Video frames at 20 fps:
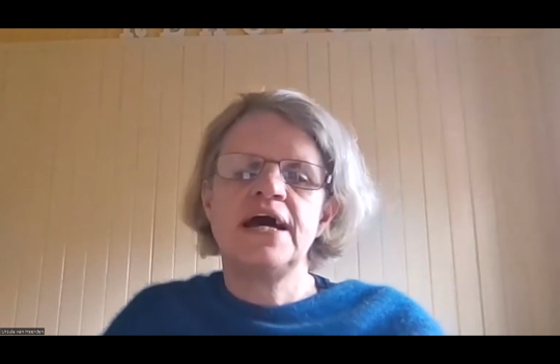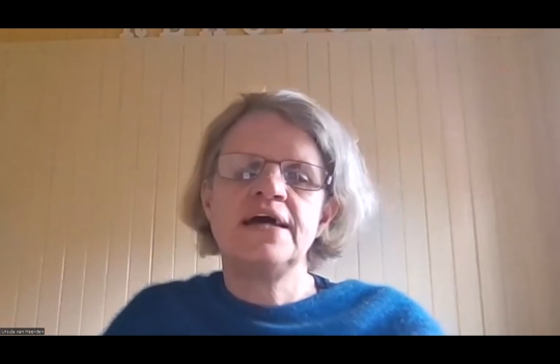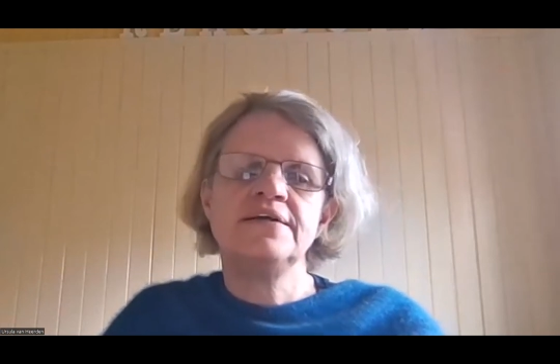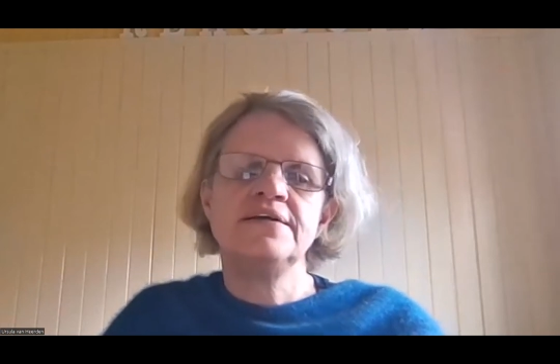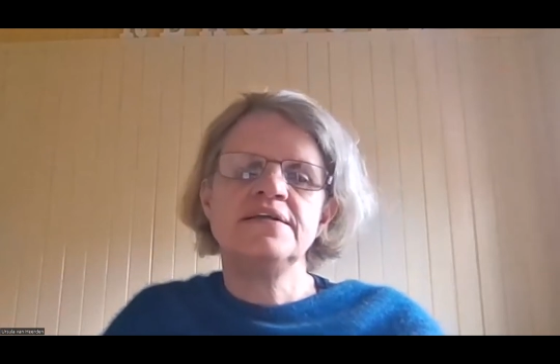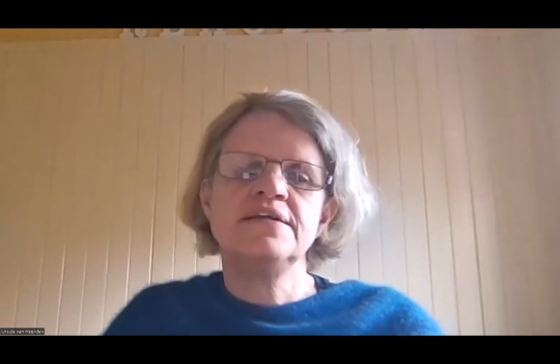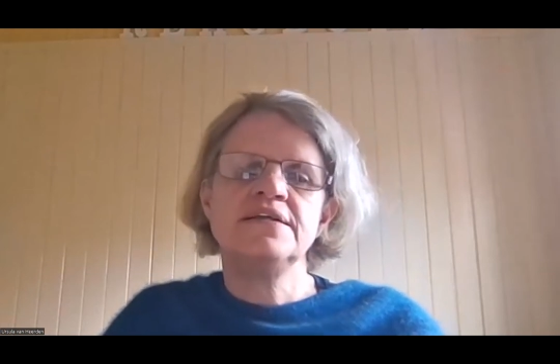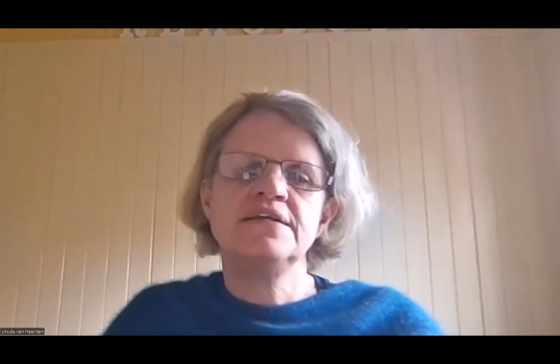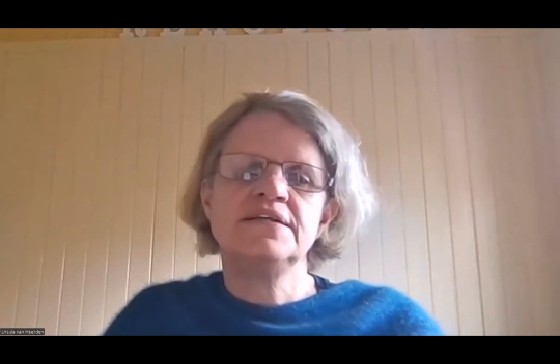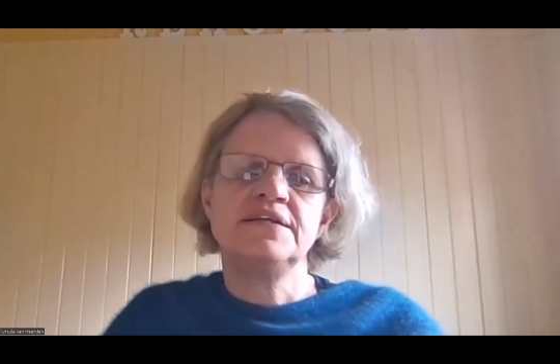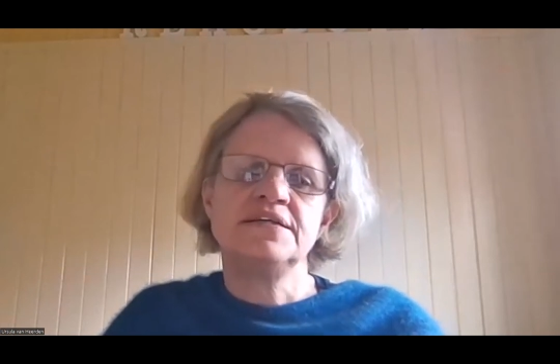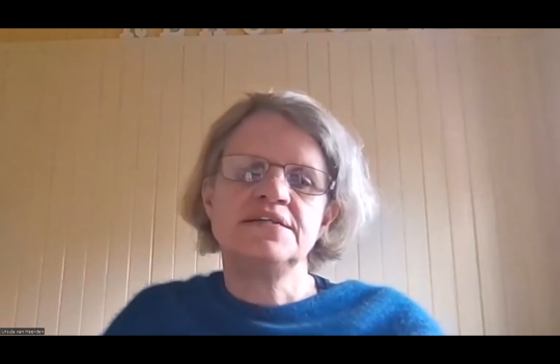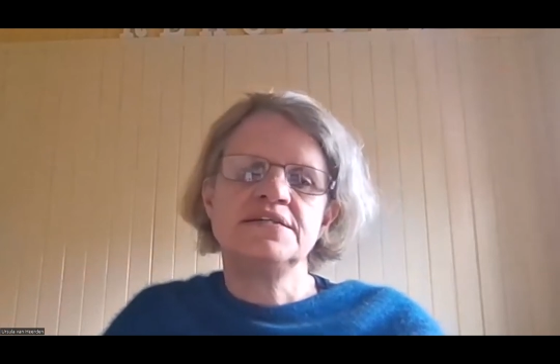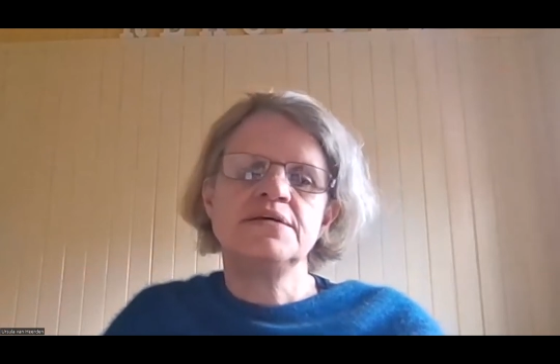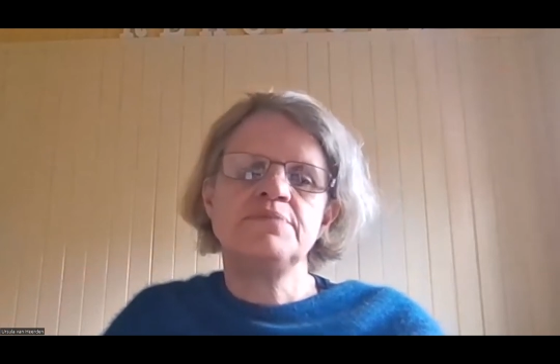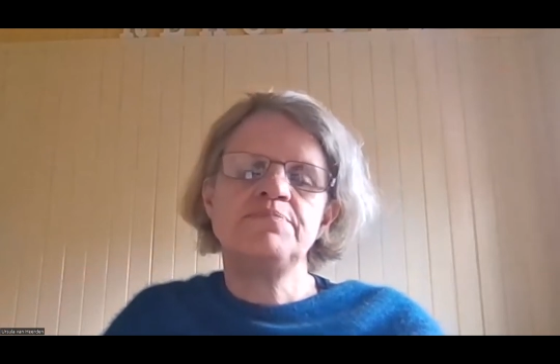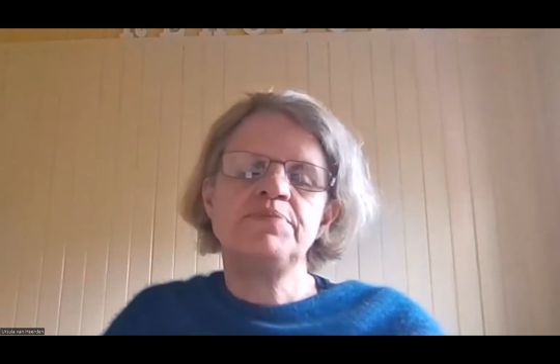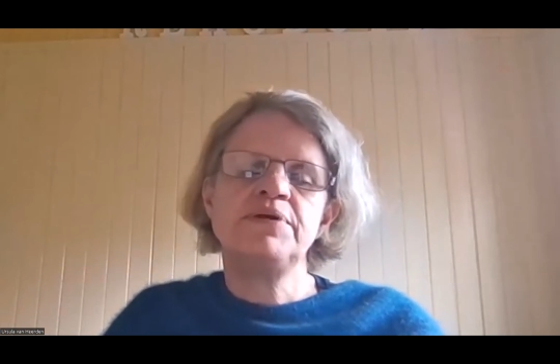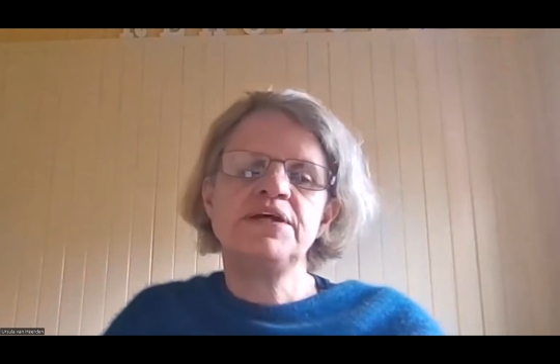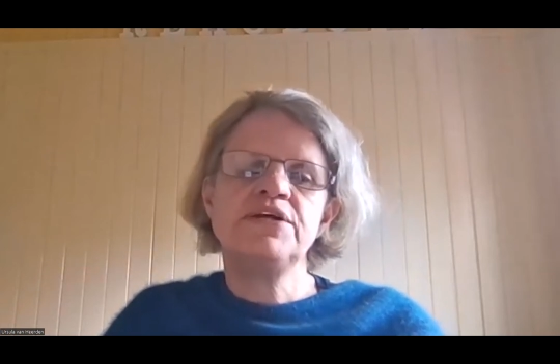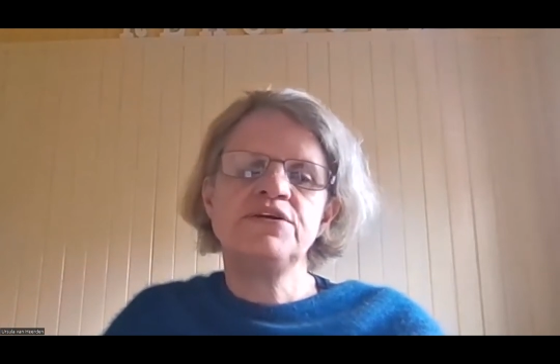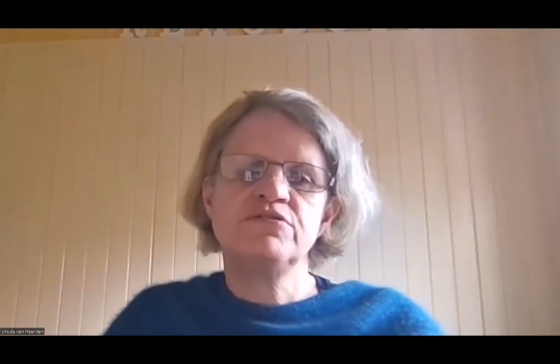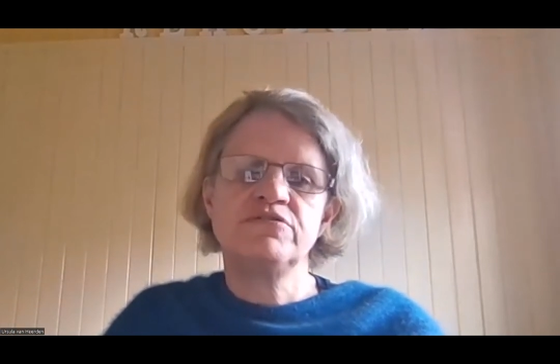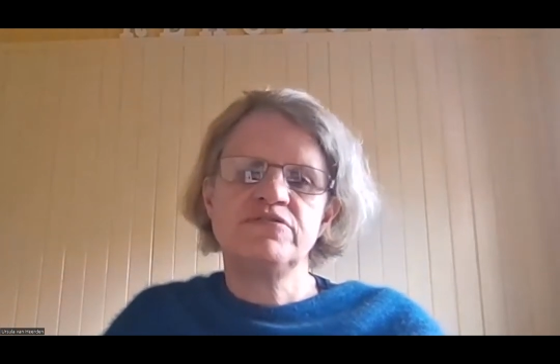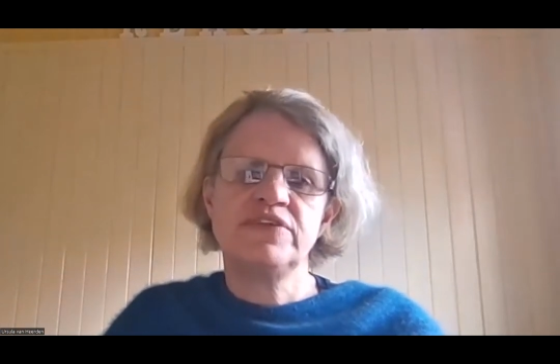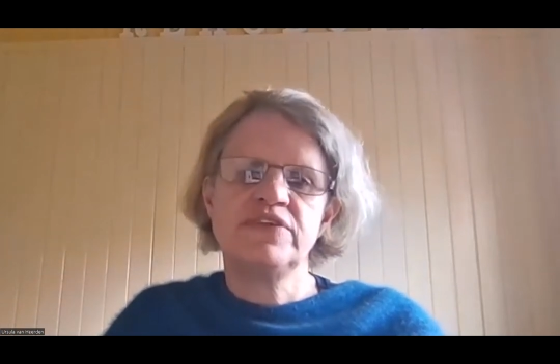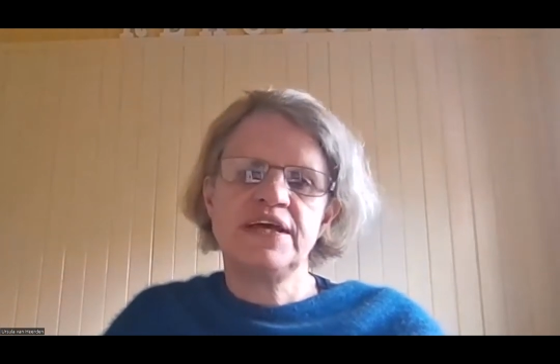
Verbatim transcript: under the discipline of